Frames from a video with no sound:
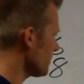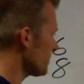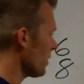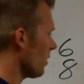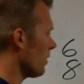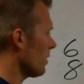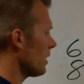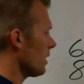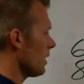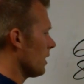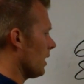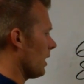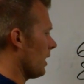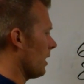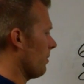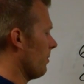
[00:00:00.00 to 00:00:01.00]
So
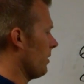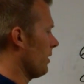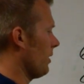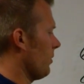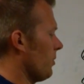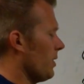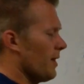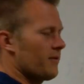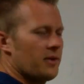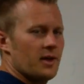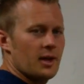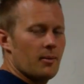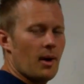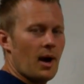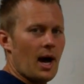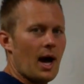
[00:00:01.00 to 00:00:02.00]
we have to
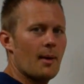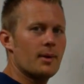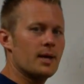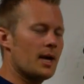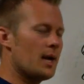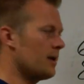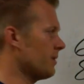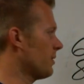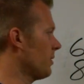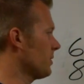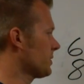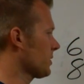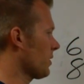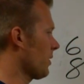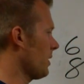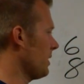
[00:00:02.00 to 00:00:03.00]
think about how many eighth
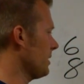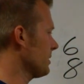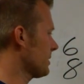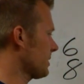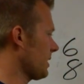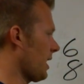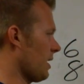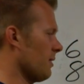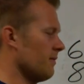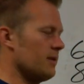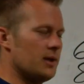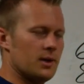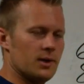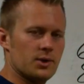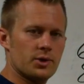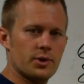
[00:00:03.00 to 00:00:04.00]
notes are inside of
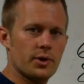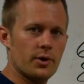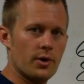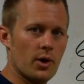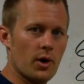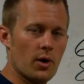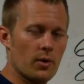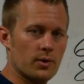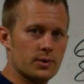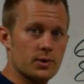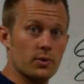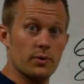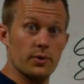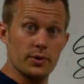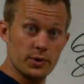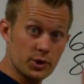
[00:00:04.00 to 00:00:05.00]
each note.
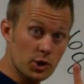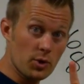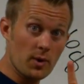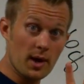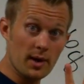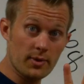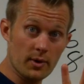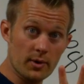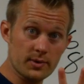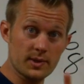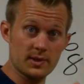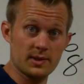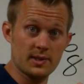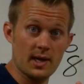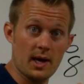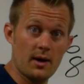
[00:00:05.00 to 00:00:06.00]
So there's 2 eighth notes
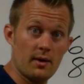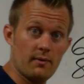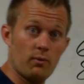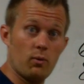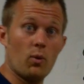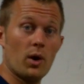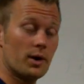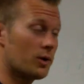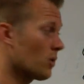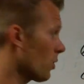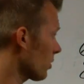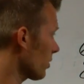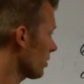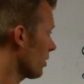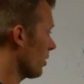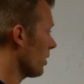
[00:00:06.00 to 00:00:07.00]
inside of 1
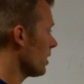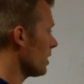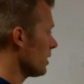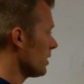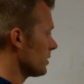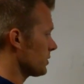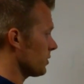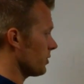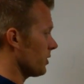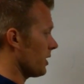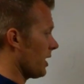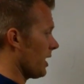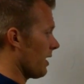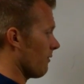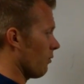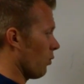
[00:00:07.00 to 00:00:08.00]
quarter note. So you're
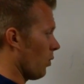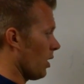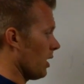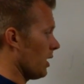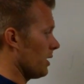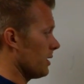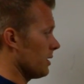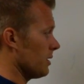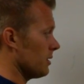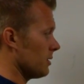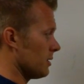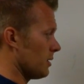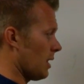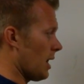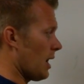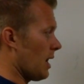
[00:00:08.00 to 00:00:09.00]
going to have 1
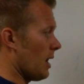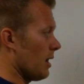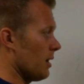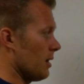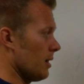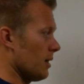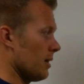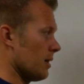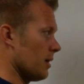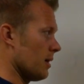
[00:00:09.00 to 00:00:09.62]
la